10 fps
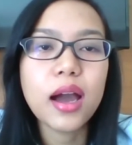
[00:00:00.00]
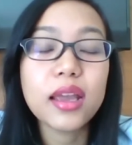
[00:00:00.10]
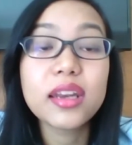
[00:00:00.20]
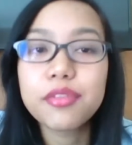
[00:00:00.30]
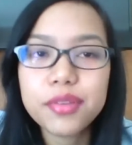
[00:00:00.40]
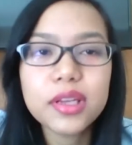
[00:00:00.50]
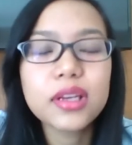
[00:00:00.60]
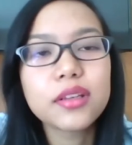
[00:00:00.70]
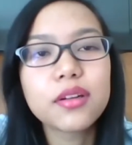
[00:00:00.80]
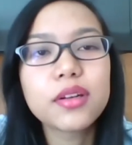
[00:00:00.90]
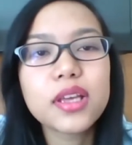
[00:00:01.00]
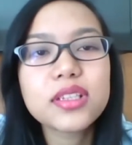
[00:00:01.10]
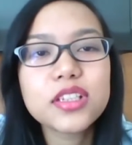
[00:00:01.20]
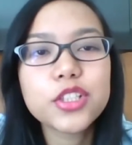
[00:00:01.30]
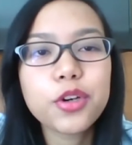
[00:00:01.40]
in the field, you know, there's
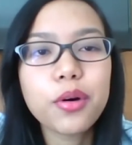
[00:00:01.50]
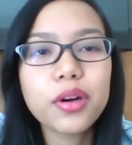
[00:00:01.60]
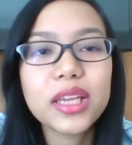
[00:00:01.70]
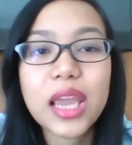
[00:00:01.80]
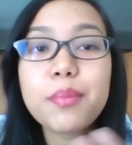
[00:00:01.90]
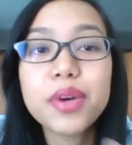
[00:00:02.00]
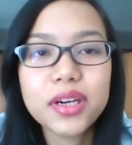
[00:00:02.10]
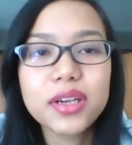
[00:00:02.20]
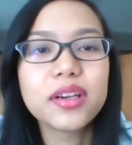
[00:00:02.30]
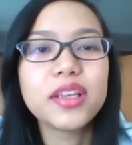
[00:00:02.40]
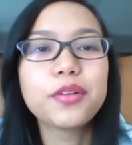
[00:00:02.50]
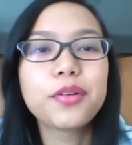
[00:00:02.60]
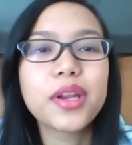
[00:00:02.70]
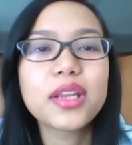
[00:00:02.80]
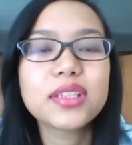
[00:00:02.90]
a strong camaraderie, you
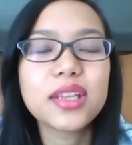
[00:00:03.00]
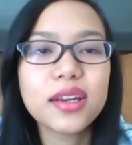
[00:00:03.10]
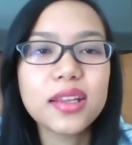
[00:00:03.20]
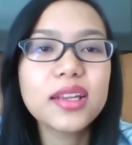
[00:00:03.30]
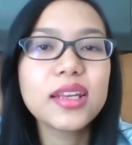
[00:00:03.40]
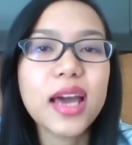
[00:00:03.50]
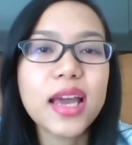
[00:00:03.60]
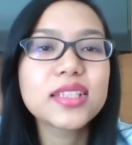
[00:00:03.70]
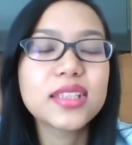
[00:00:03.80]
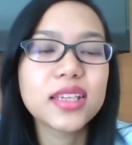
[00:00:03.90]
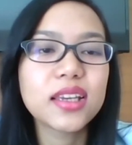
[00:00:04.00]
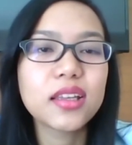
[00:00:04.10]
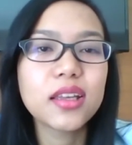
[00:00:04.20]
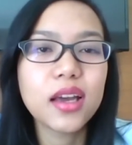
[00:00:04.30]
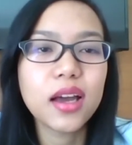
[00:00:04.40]
know, that's a really nice thing
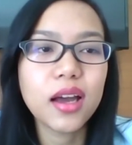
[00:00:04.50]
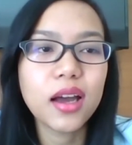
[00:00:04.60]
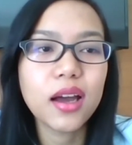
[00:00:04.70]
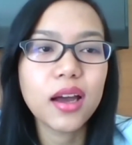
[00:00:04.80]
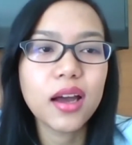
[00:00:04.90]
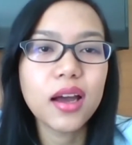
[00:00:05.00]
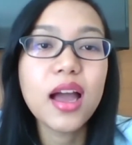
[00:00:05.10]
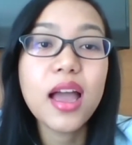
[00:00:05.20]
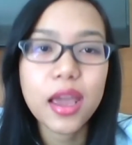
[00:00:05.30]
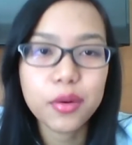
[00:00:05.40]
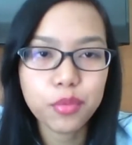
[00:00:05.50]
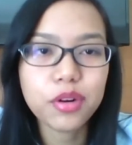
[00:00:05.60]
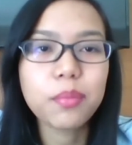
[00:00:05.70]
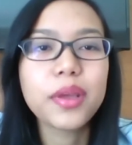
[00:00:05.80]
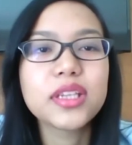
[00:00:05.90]
at
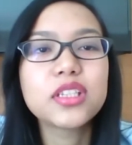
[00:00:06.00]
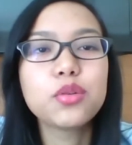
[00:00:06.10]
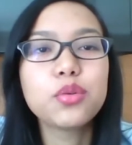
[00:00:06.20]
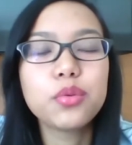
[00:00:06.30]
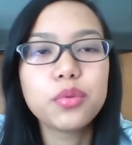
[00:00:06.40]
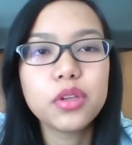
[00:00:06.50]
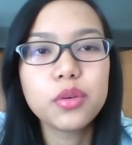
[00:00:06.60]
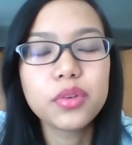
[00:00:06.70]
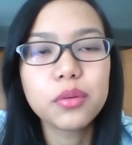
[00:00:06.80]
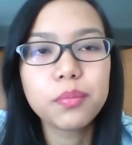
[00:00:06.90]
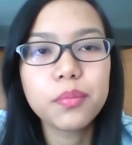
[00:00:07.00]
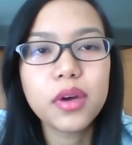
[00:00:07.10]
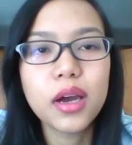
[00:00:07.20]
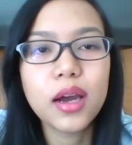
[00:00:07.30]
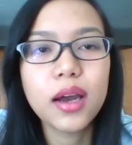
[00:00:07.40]
workplace. You will
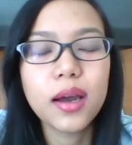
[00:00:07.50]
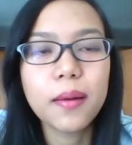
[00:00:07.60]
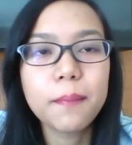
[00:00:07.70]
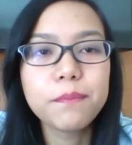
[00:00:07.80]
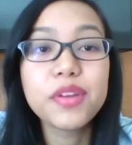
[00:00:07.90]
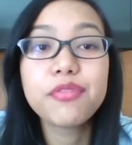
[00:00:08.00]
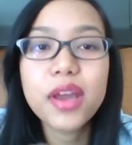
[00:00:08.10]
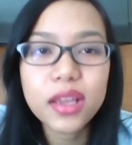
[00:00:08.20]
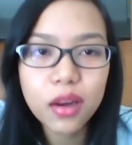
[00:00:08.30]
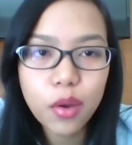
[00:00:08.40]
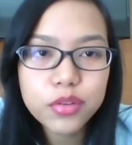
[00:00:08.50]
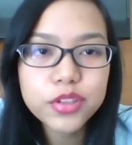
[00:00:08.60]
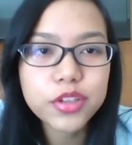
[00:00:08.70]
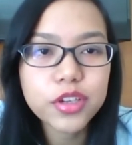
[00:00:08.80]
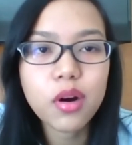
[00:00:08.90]
be very close
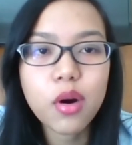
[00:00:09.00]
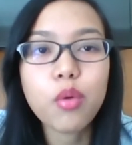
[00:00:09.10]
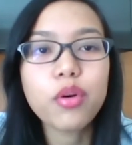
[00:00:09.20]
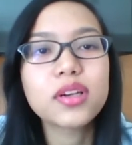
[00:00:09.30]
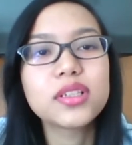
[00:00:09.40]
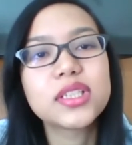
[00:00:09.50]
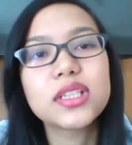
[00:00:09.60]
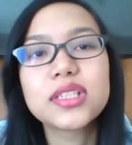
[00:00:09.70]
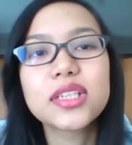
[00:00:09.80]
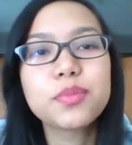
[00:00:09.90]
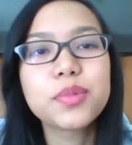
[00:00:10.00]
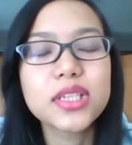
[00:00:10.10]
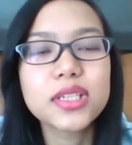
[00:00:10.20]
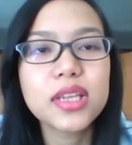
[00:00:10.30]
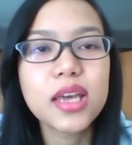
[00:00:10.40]
to your coworkers. It's just
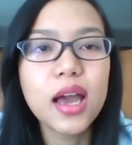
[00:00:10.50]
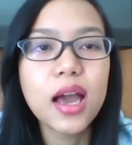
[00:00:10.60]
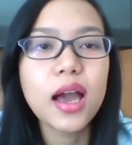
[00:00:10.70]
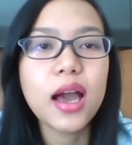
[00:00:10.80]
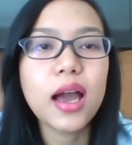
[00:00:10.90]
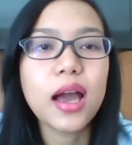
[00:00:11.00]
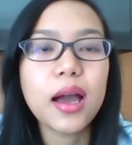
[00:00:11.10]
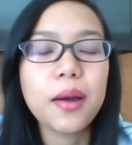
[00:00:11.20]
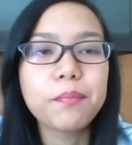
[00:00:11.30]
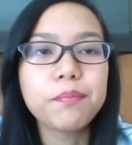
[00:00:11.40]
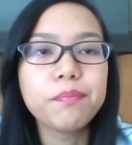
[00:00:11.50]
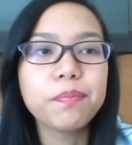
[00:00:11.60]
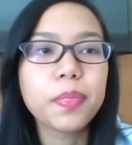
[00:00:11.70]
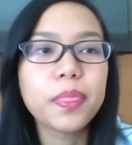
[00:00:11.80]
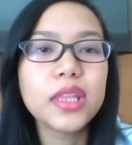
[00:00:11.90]
because
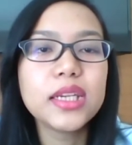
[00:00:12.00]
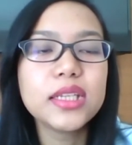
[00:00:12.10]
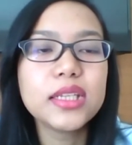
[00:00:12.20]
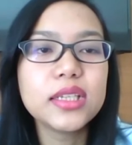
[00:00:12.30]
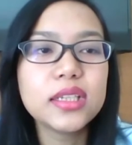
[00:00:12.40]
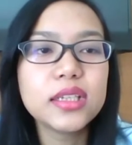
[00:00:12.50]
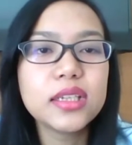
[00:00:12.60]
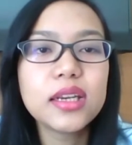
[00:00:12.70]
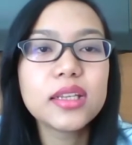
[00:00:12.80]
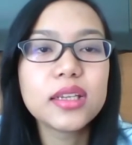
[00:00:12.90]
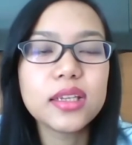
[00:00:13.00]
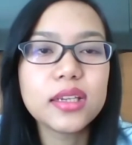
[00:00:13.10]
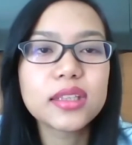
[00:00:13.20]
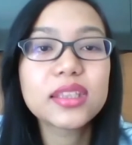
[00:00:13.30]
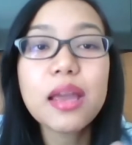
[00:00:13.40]
the
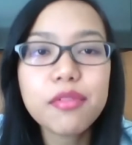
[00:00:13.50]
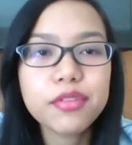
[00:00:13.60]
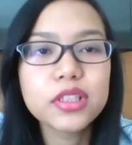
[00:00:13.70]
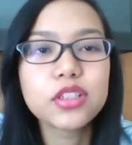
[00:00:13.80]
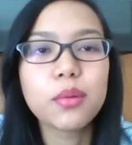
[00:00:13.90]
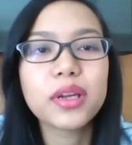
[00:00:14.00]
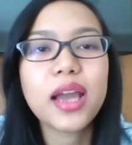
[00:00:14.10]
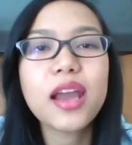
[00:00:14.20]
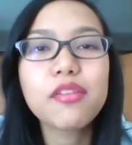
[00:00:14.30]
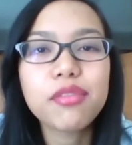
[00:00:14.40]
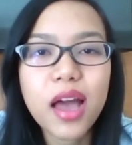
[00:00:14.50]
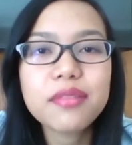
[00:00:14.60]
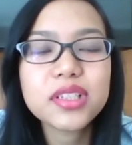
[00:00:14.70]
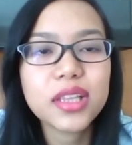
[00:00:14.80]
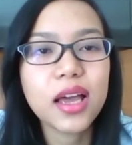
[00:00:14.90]
type of the job, the kind of
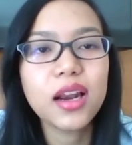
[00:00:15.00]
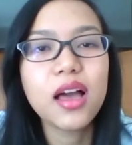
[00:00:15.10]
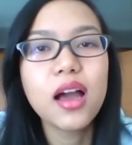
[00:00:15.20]
lifestyle